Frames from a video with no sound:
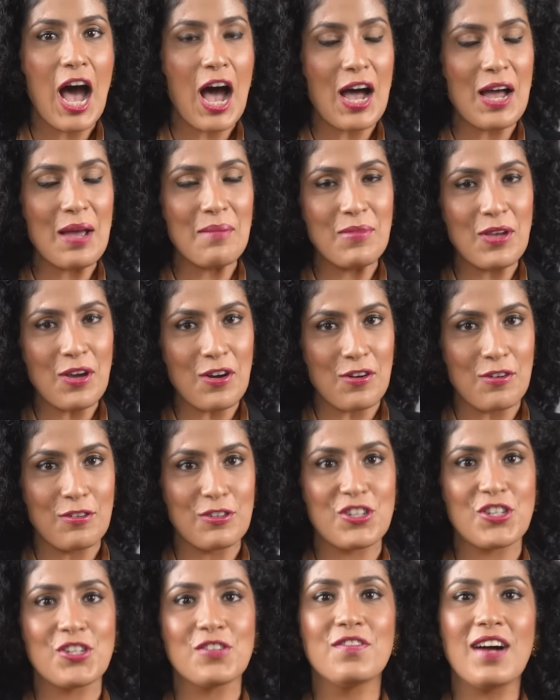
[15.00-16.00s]
I'm your
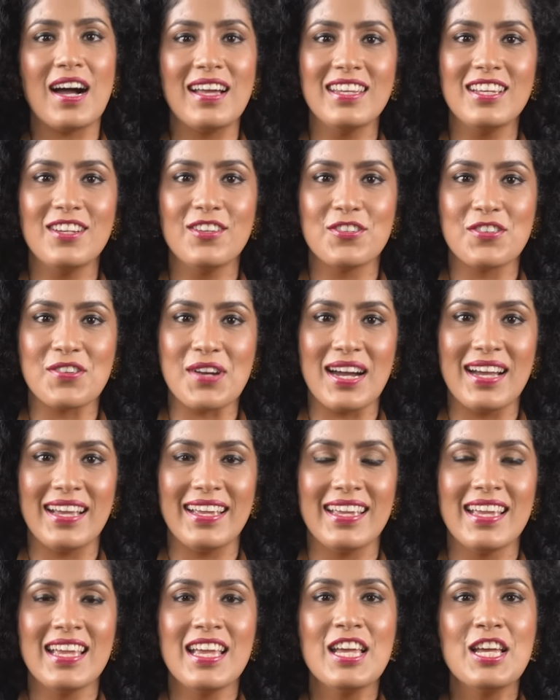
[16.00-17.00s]
host Shivani
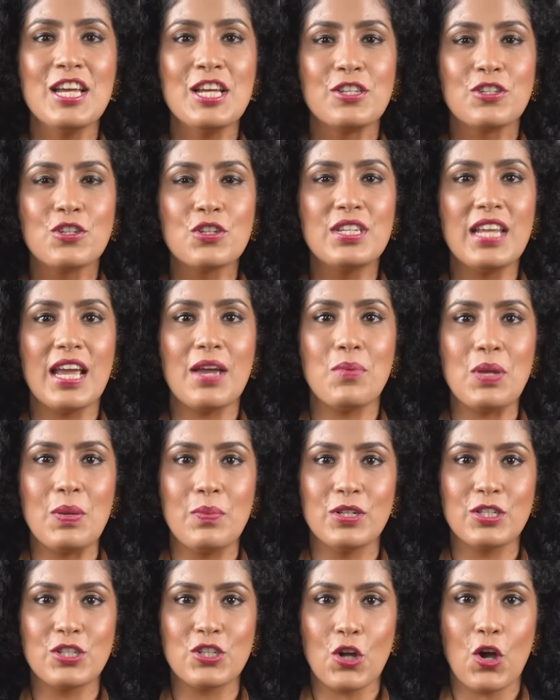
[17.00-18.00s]
Lorai. Today we
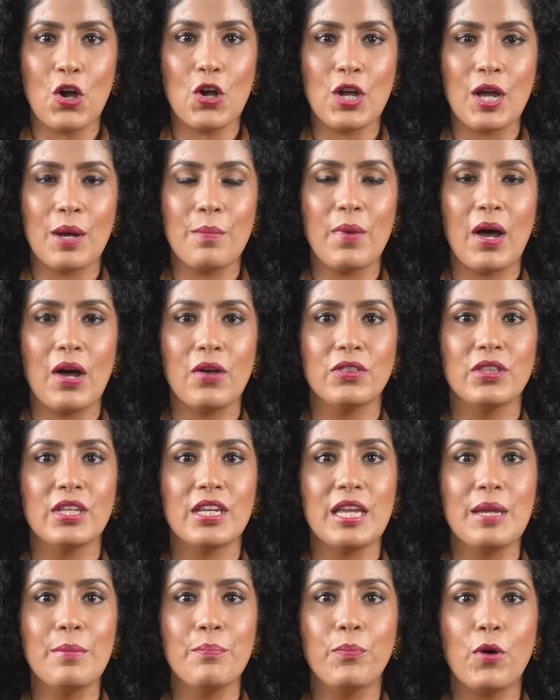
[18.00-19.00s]
will talk about
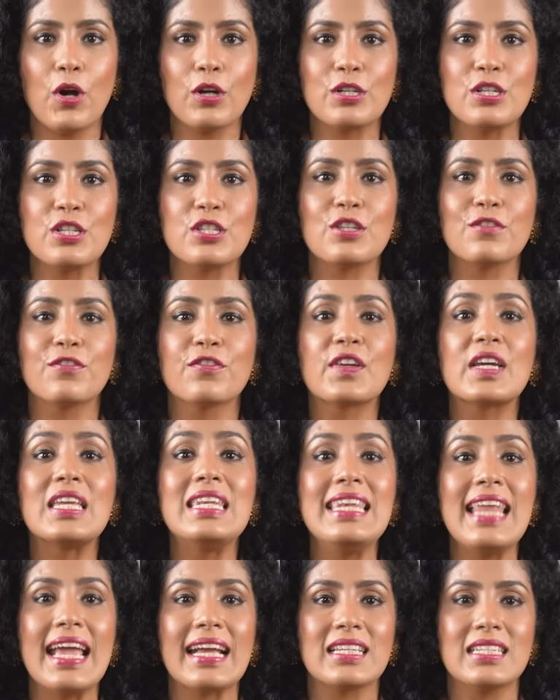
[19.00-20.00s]
the importance of
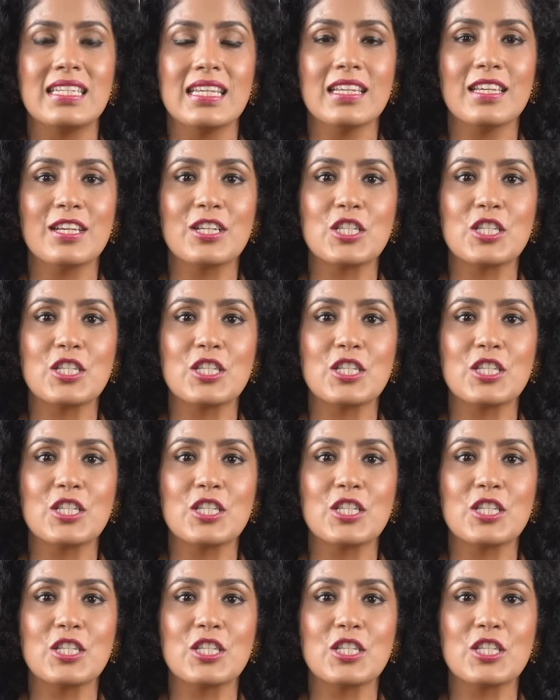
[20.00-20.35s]
connecting